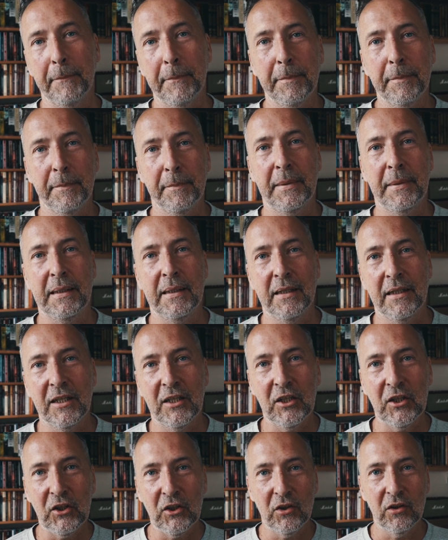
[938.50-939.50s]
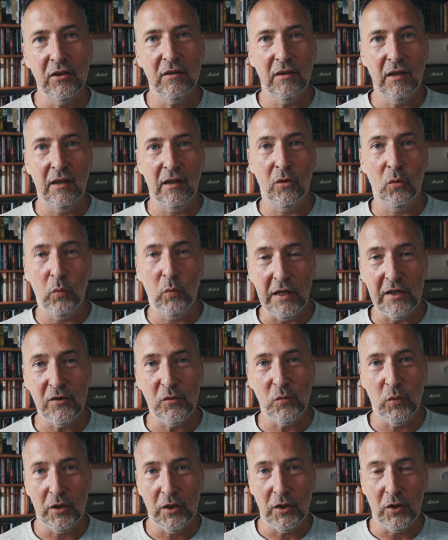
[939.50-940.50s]
but in the
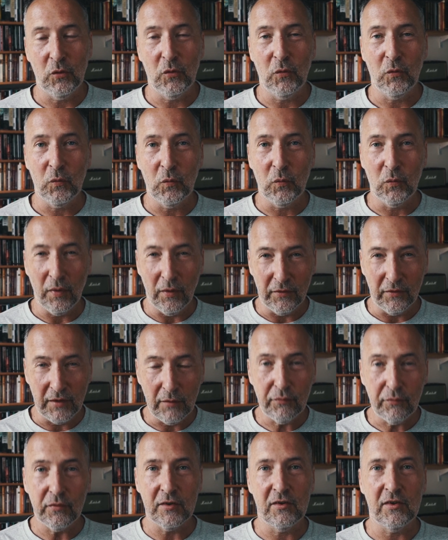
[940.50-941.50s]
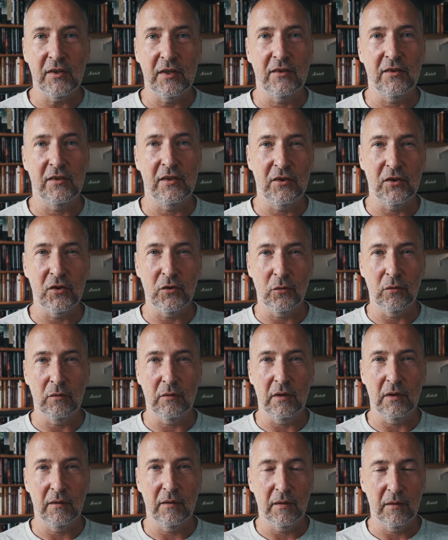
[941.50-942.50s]
West, what you're, the difference is, is you're,
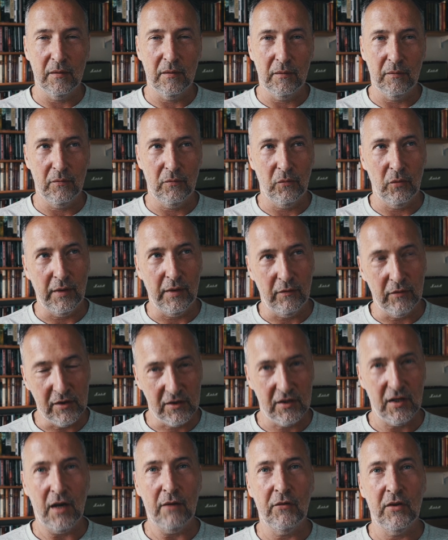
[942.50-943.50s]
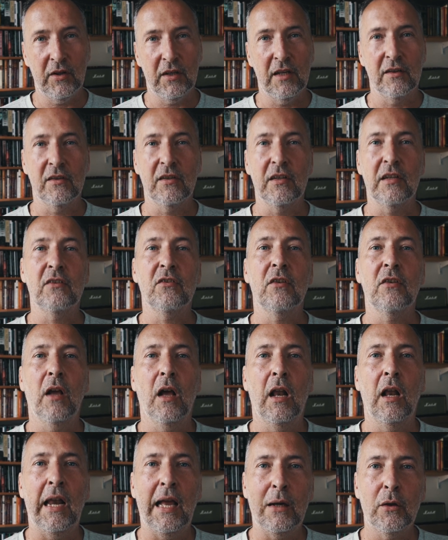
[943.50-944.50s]
what they've discovered is, is to
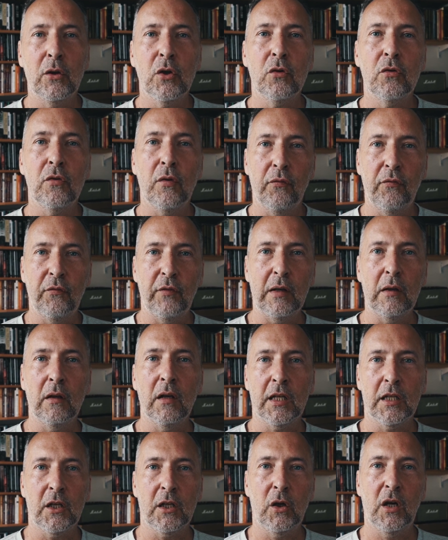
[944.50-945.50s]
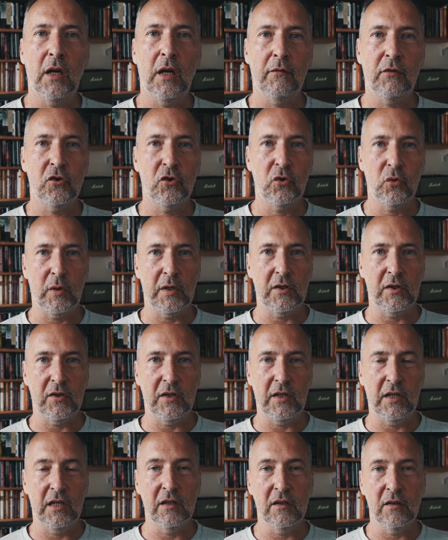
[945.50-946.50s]
allow you to feel like you have a choice
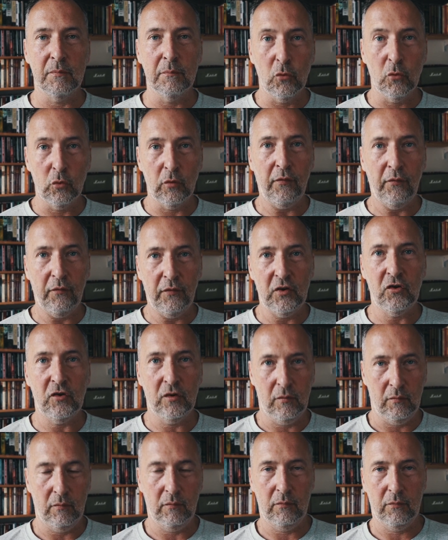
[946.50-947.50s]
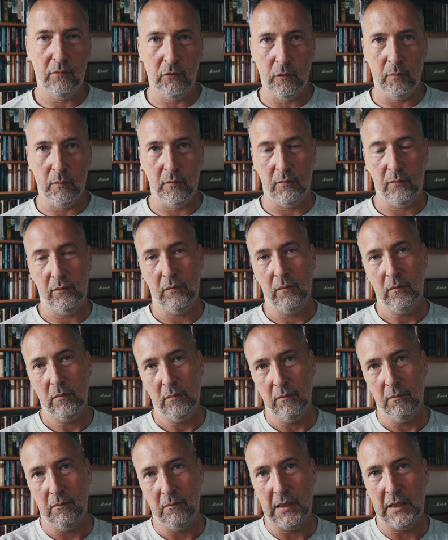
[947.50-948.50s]
is more efficient form of
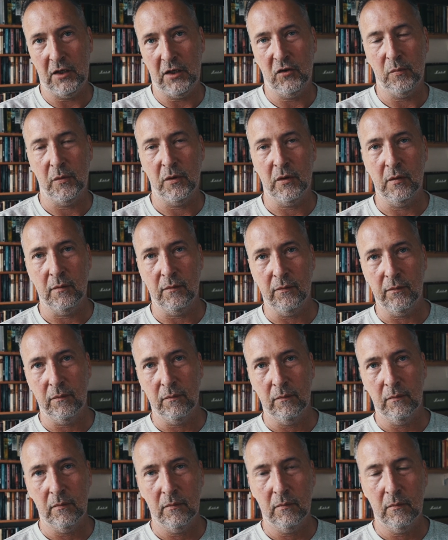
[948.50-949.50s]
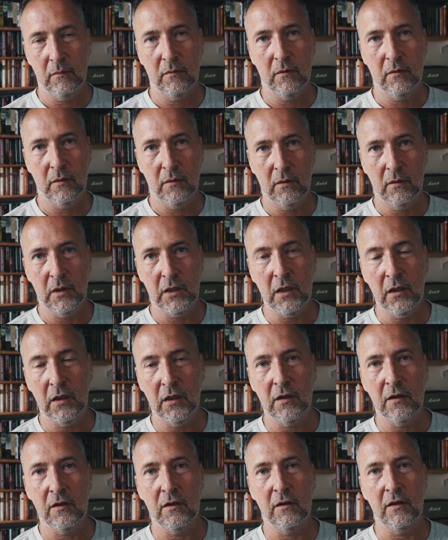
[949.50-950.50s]
management of the
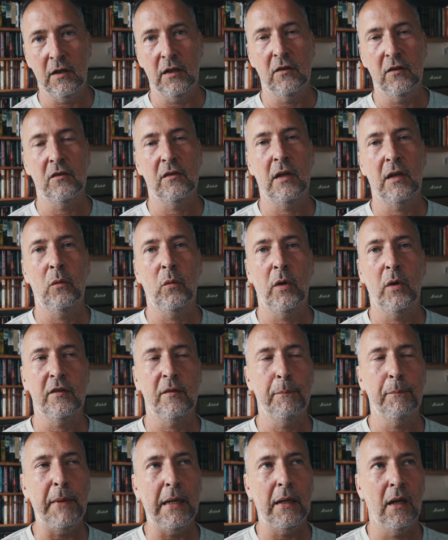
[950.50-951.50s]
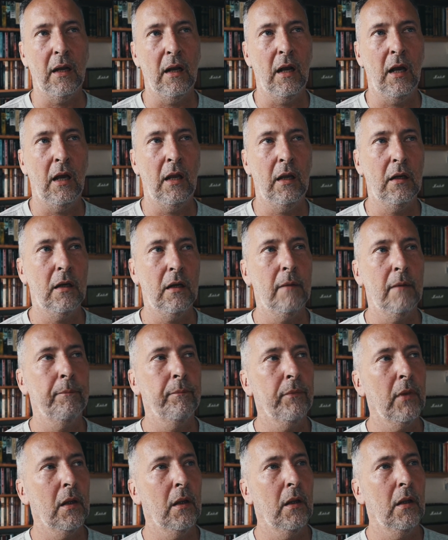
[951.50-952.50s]
idiots. You see, it's just how it works. A bit like
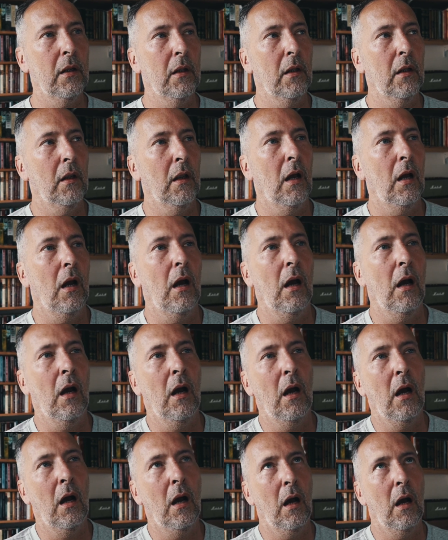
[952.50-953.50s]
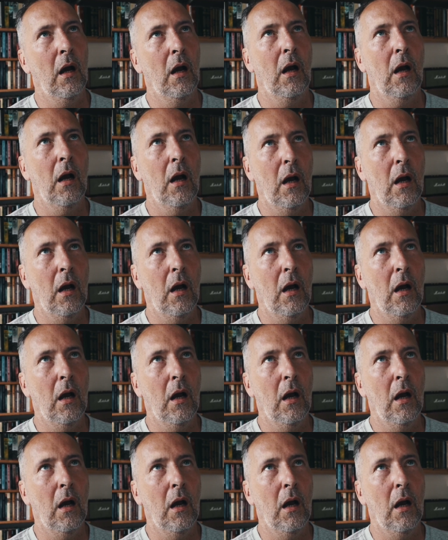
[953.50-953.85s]
uh,